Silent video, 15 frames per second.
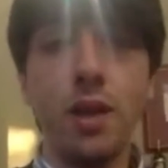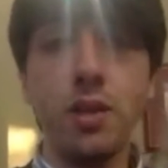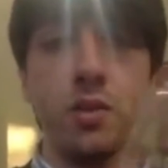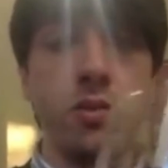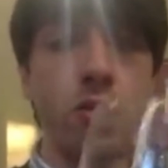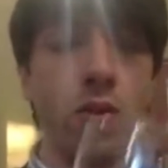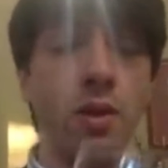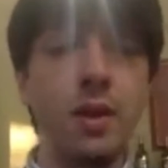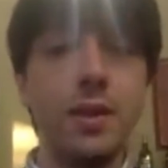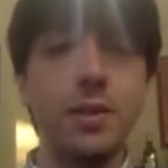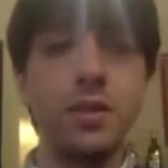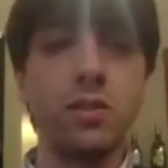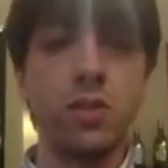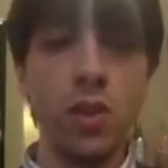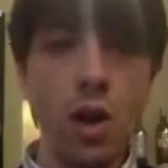You know,
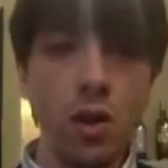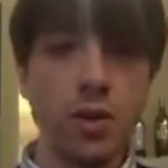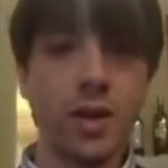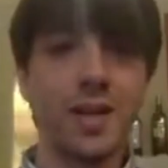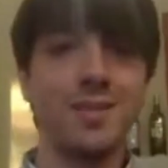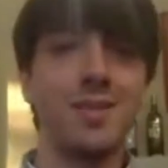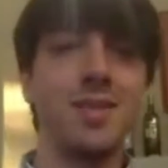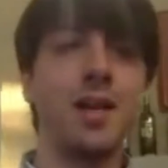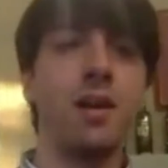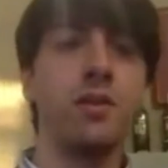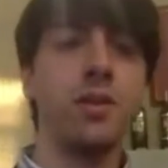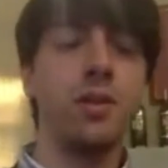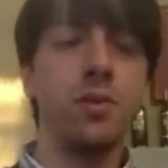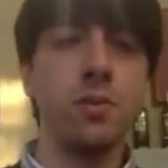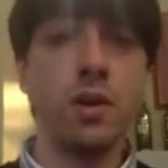the color can tell
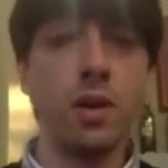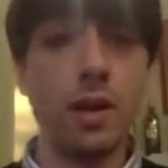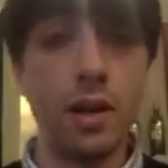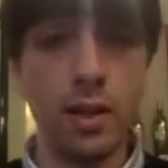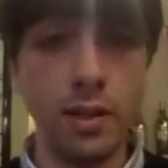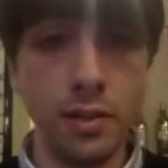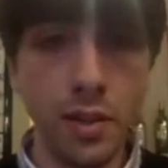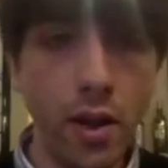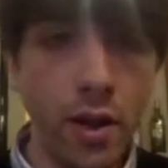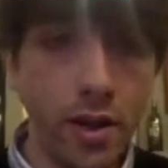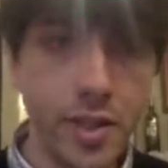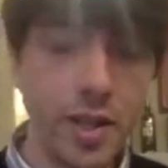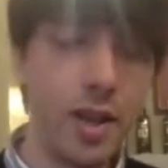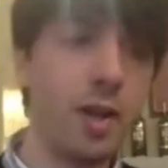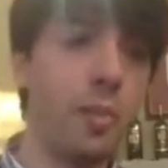you a
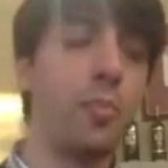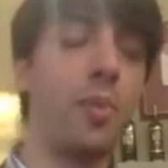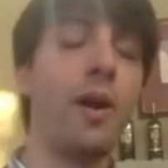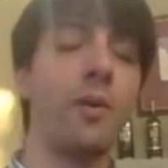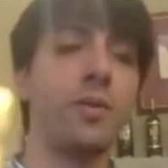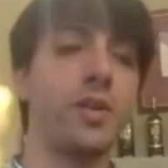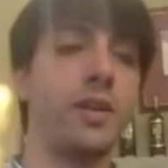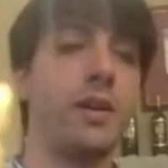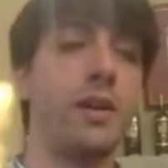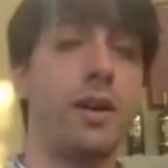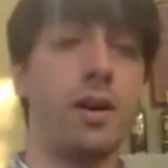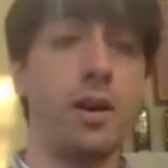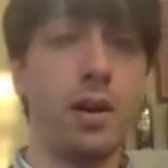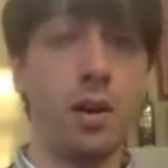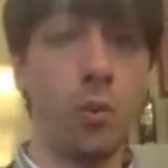lot about
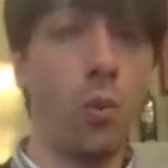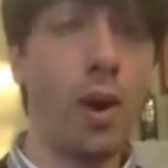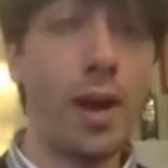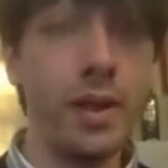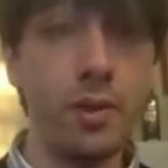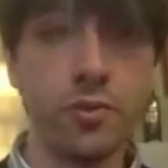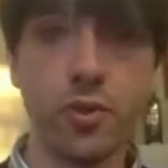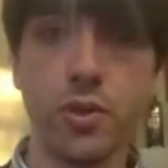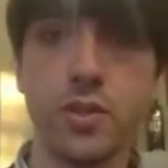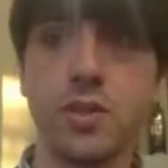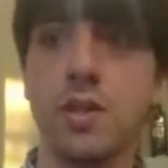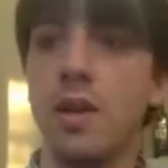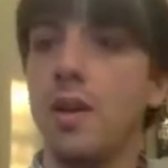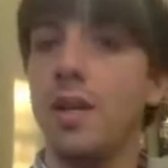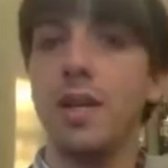uh, a wine. Of
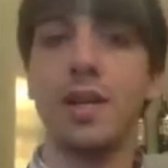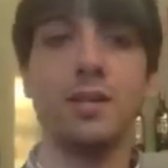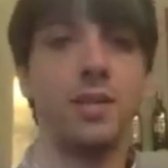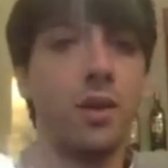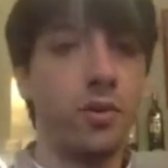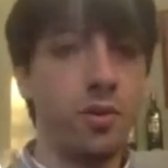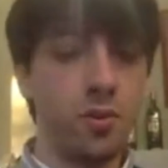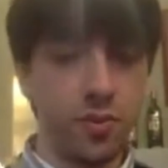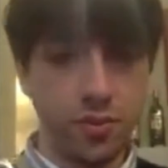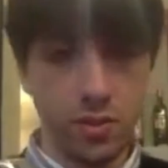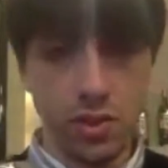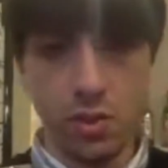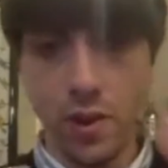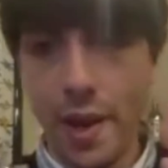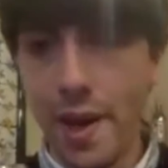course, it can tell you if
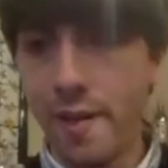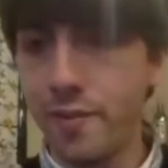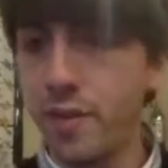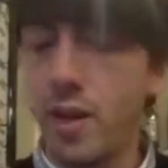you have